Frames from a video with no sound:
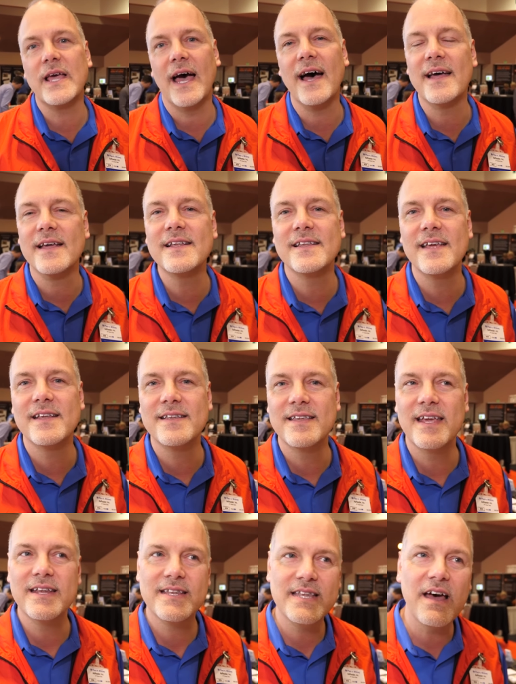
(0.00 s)
Yeah, it,
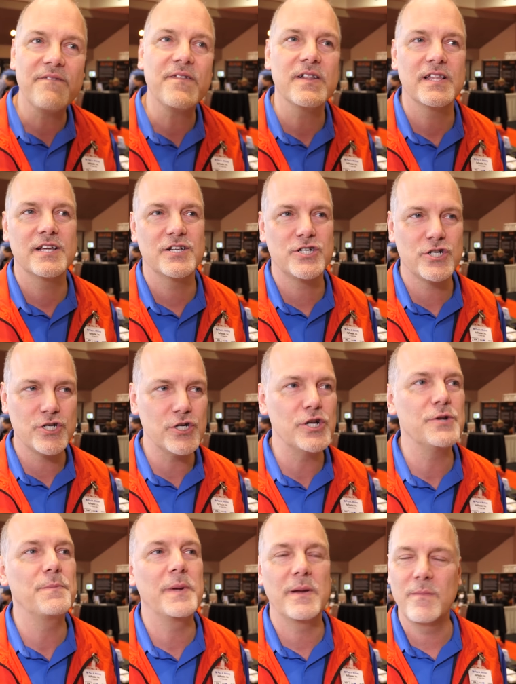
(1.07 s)
it, it definitely
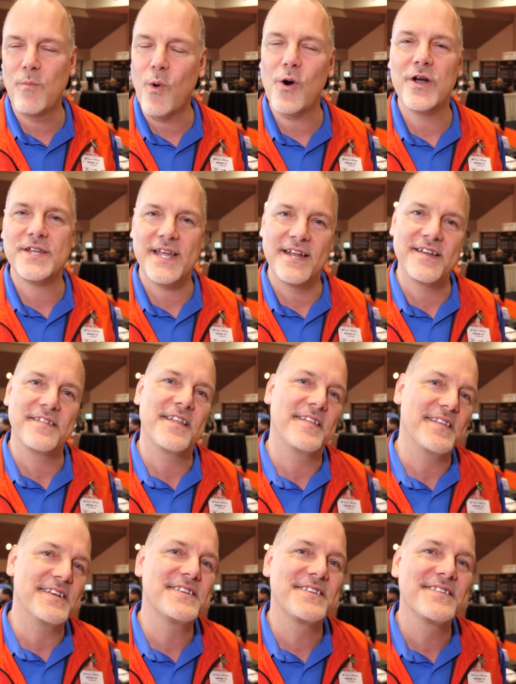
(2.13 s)
should be more attended
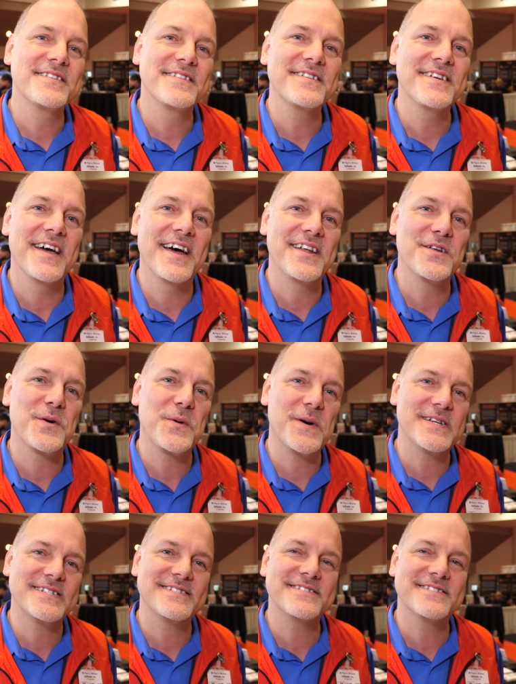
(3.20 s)
than this. Yeah, no question.